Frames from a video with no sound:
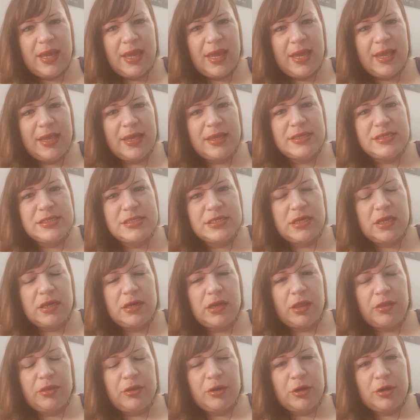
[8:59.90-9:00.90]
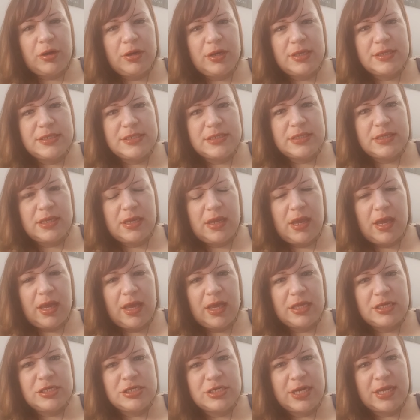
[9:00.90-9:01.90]
And another
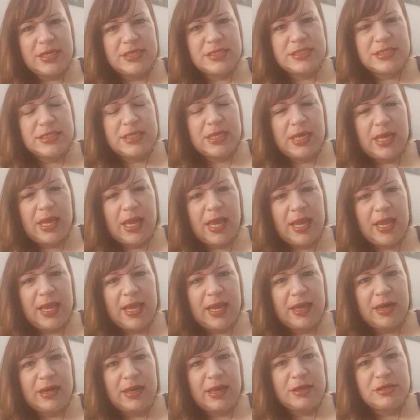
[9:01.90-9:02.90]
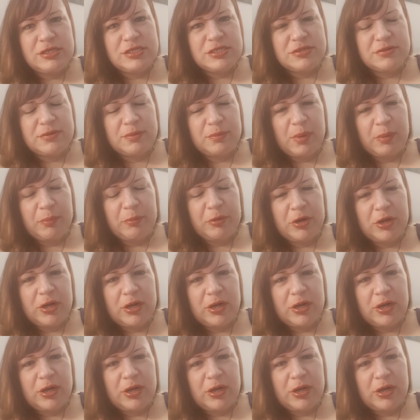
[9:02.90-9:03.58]
uh, chance that I had, I just remembered